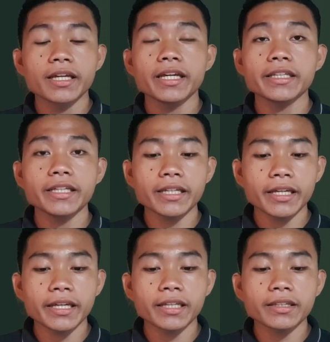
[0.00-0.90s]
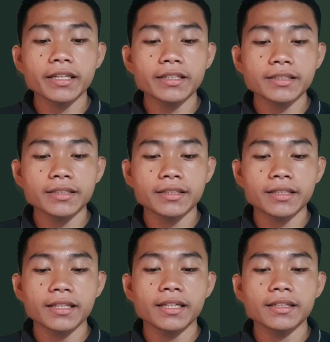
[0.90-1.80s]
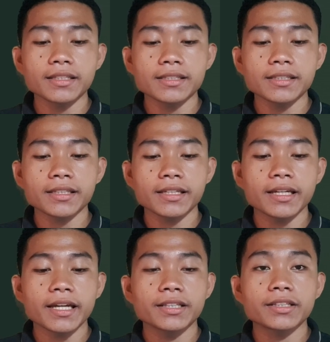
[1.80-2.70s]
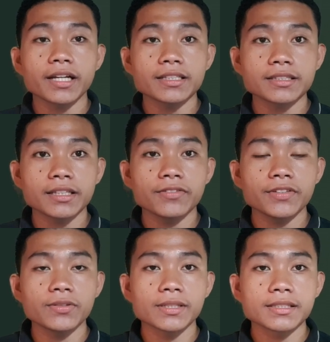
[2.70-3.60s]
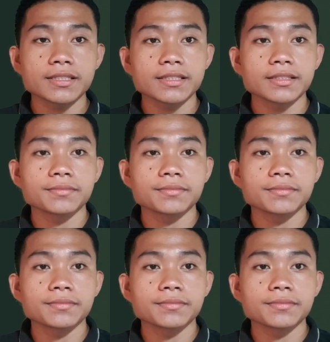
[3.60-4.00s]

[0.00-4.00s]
any ethnicity, and trans individuals.